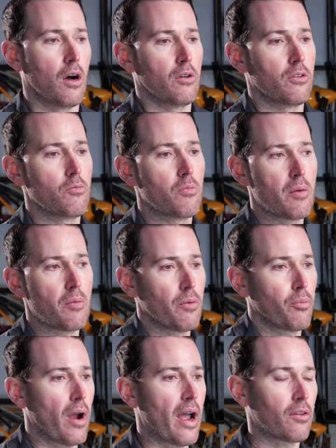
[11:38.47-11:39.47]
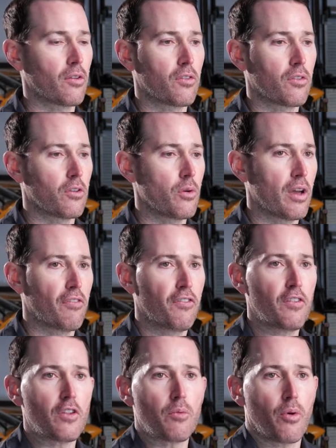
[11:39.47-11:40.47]
You may be a practice that you have
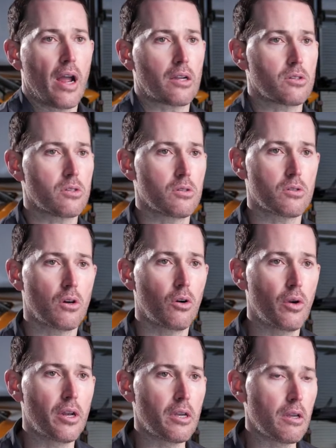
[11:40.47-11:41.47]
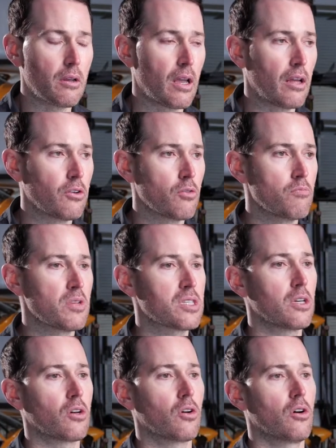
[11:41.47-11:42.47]
50 practices already, and you're
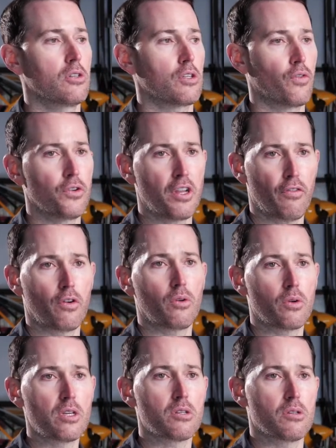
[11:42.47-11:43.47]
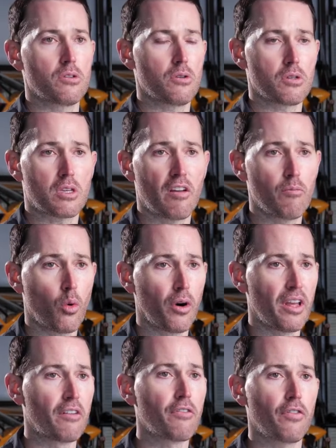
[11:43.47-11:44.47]
missing calls for different reasons. You just have more
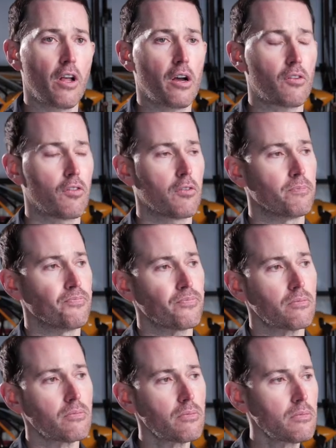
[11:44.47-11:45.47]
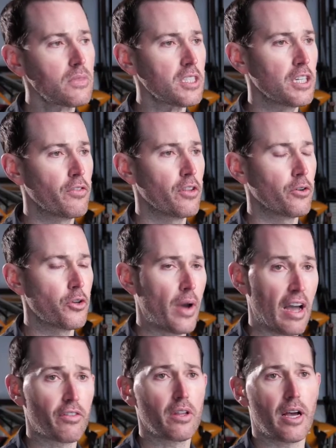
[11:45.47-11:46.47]
influx, even though you
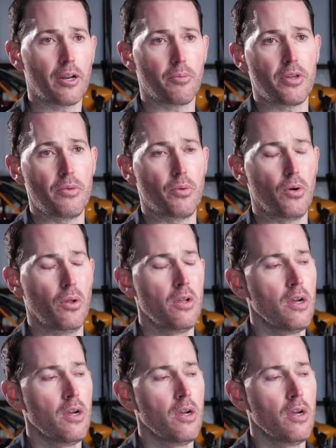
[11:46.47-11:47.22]
have a lot of people.